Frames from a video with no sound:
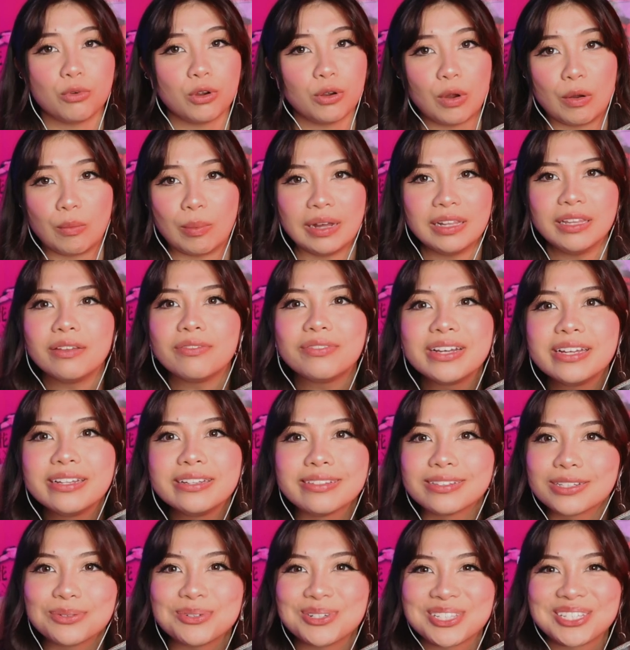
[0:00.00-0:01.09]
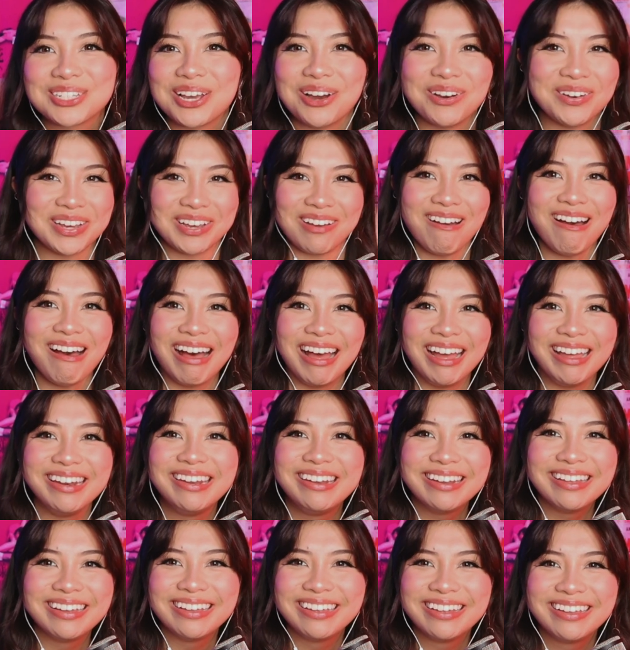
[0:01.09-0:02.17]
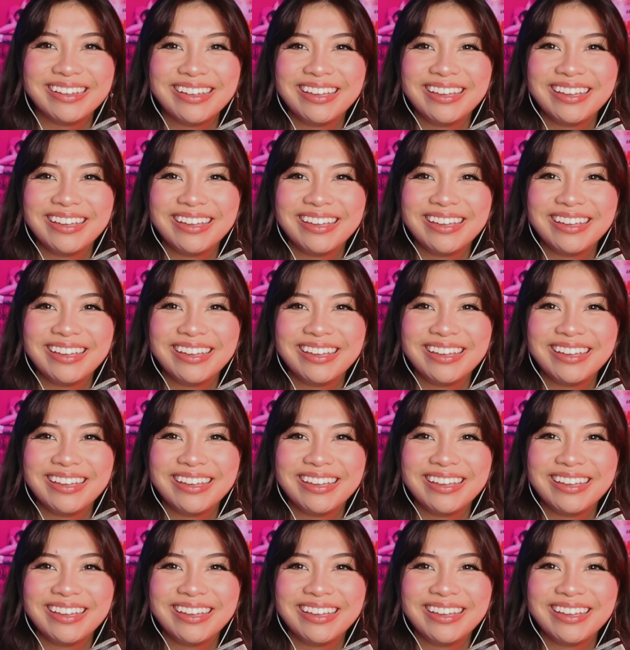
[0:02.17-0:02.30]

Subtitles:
irrelevant to what's going on.